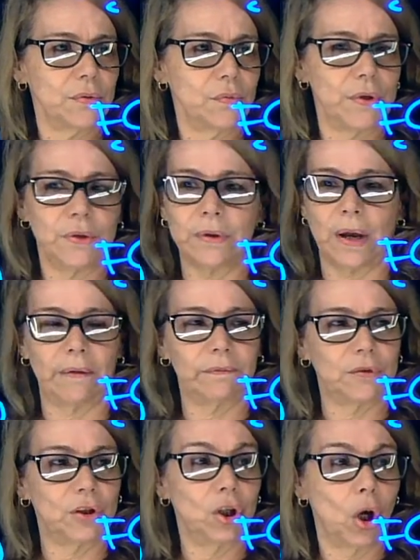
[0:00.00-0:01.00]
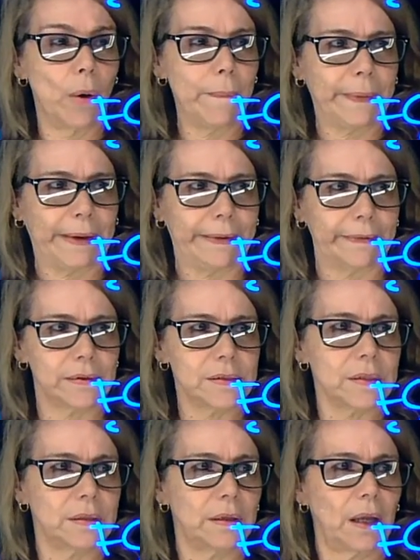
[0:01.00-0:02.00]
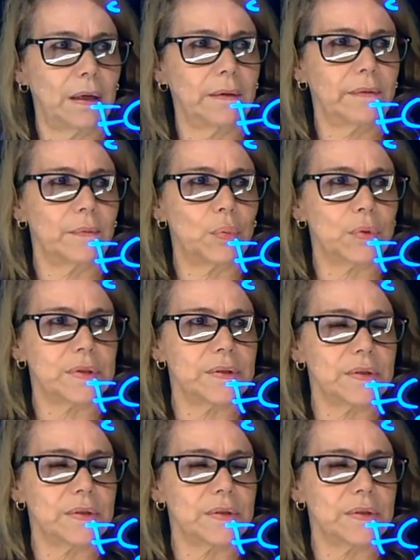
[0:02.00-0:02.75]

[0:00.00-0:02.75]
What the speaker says: We don't have lone pairs, and that is important.